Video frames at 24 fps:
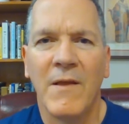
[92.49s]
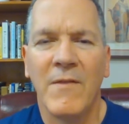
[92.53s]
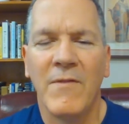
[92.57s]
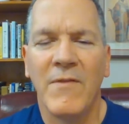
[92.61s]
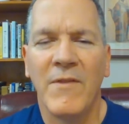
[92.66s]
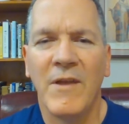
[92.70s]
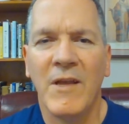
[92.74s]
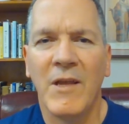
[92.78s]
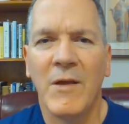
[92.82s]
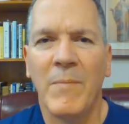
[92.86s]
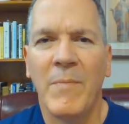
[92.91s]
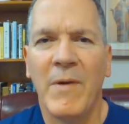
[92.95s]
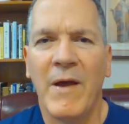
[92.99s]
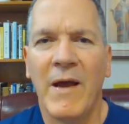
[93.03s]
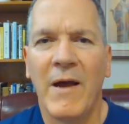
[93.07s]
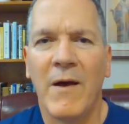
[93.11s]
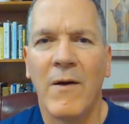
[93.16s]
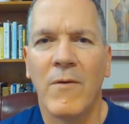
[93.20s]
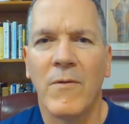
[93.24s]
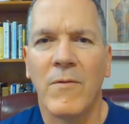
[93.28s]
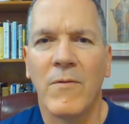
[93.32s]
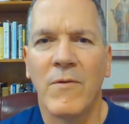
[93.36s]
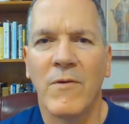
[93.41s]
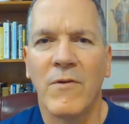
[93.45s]
think
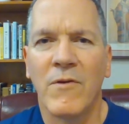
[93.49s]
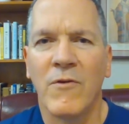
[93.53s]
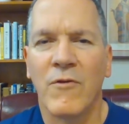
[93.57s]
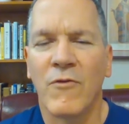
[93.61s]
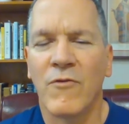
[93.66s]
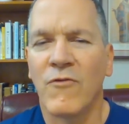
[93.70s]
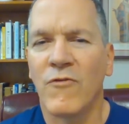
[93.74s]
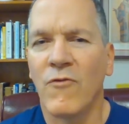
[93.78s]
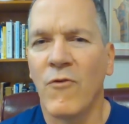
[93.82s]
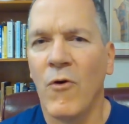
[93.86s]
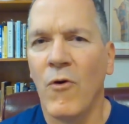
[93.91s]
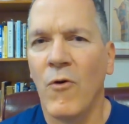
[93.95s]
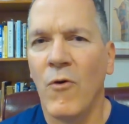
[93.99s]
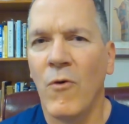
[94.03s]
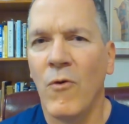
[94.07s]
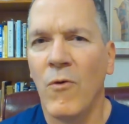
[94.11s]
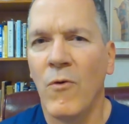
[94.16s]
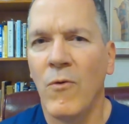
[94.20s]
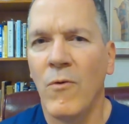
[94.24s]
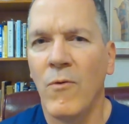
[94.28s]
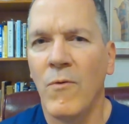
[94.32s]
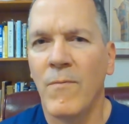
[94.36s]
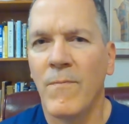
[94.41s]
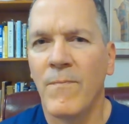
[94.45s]
about your
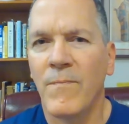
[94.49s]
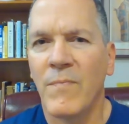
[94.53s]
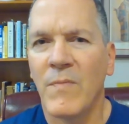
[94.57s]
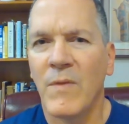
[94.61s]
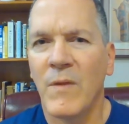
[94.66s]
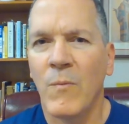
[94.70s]
soul,